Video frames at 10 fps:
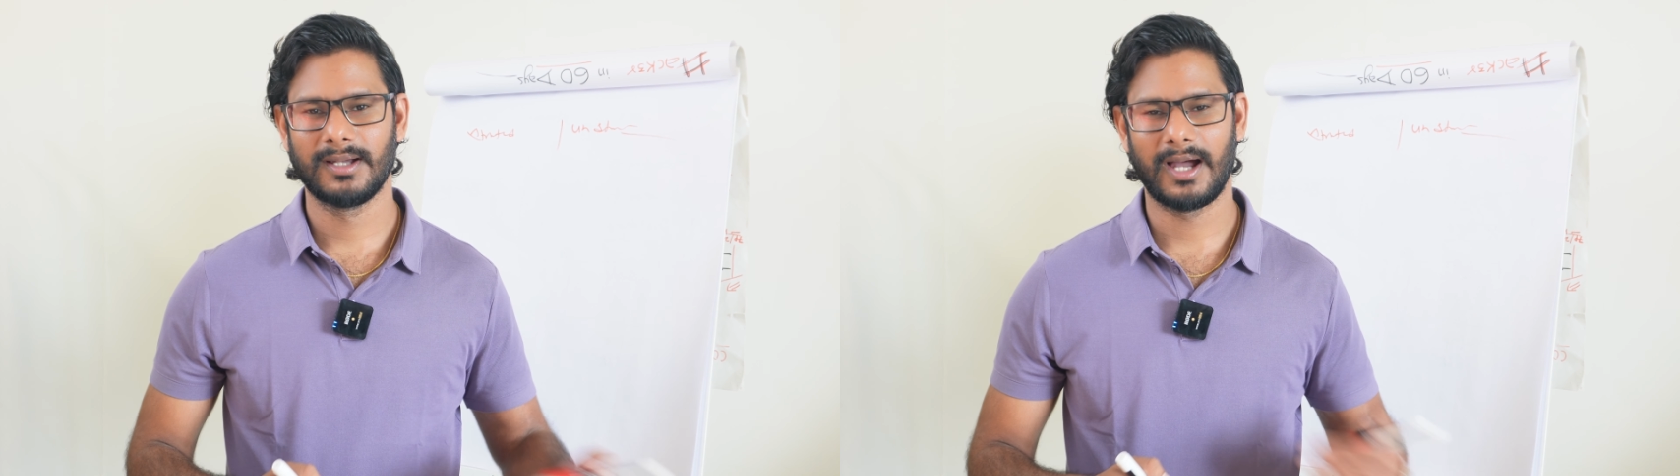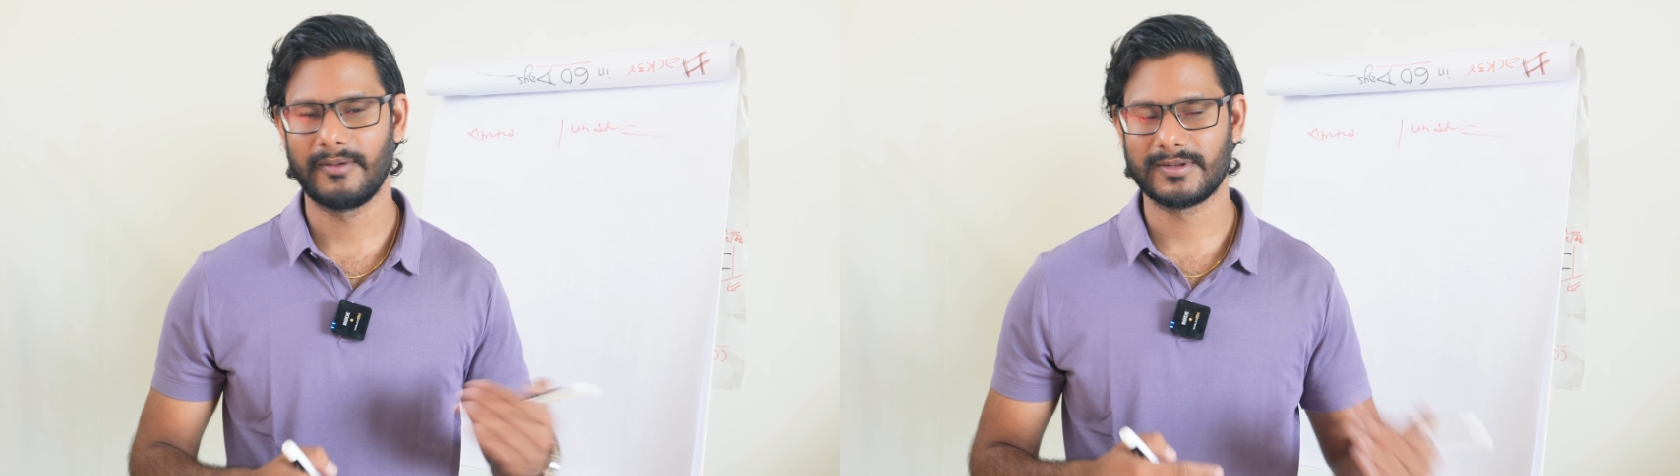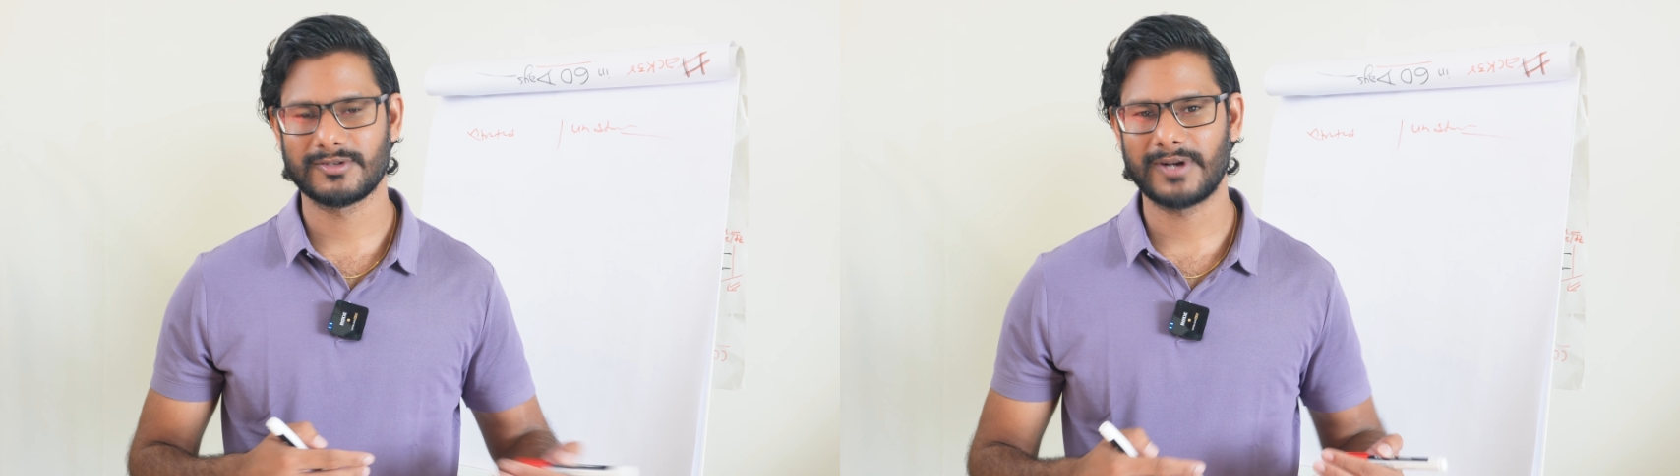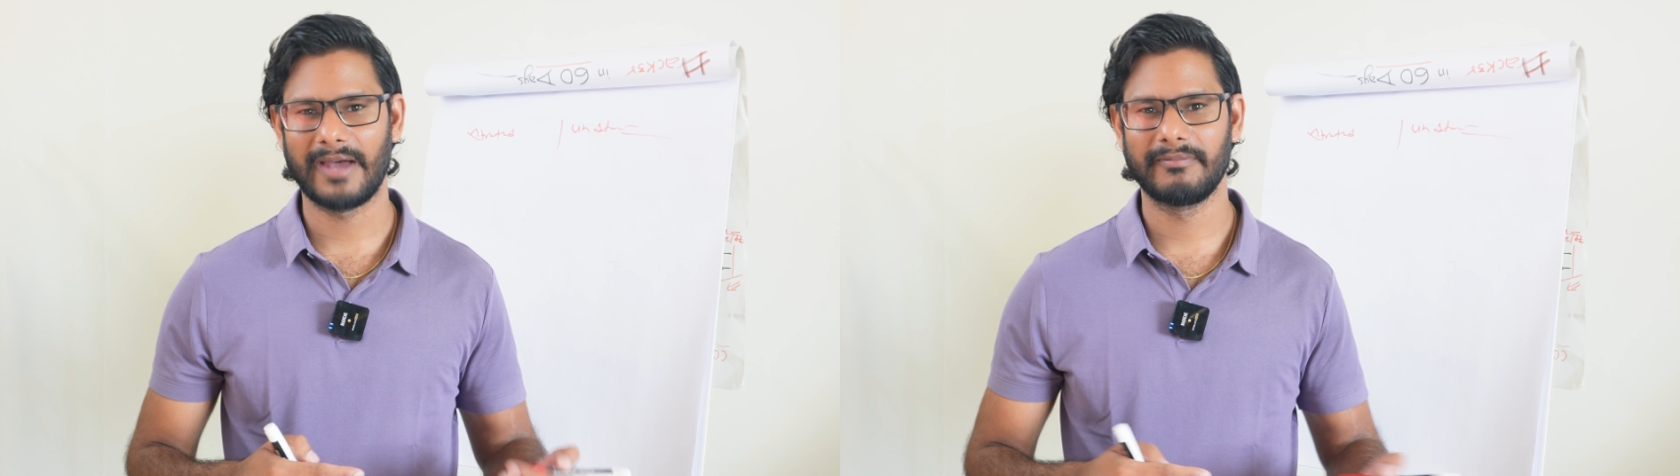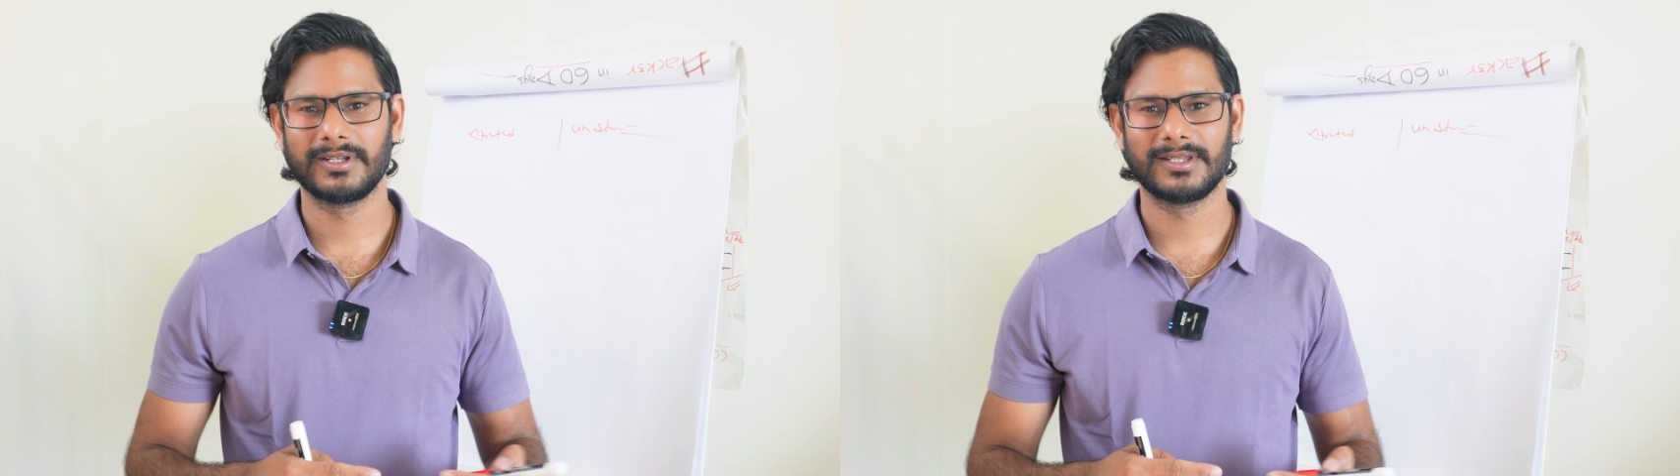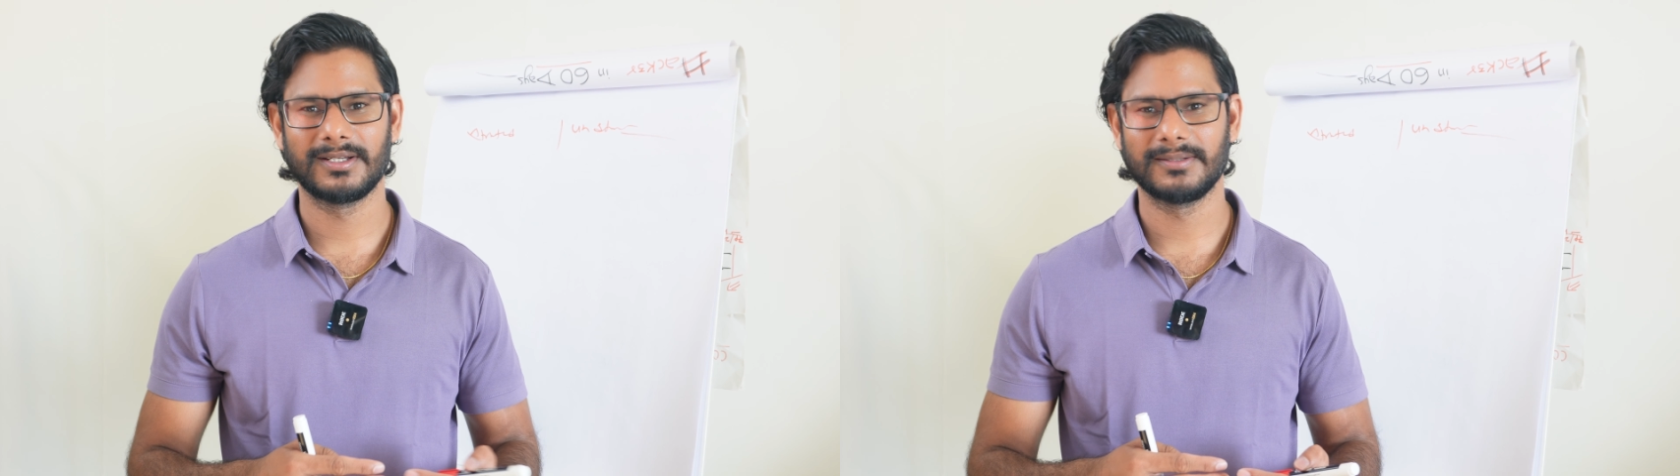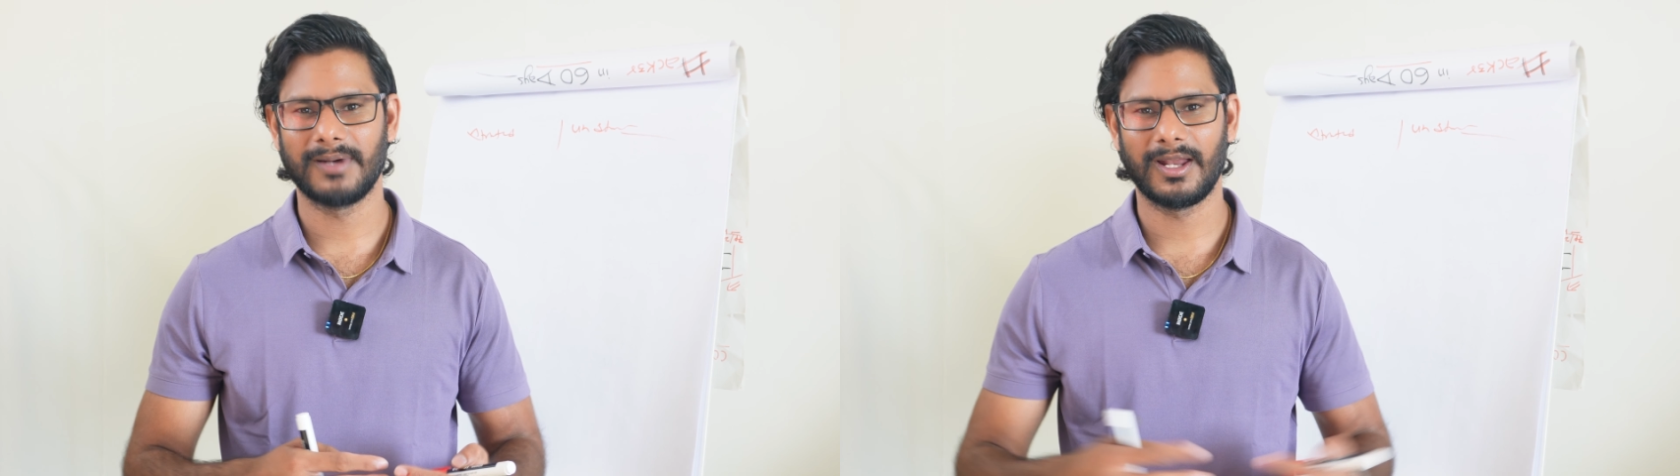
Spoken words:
I was not having the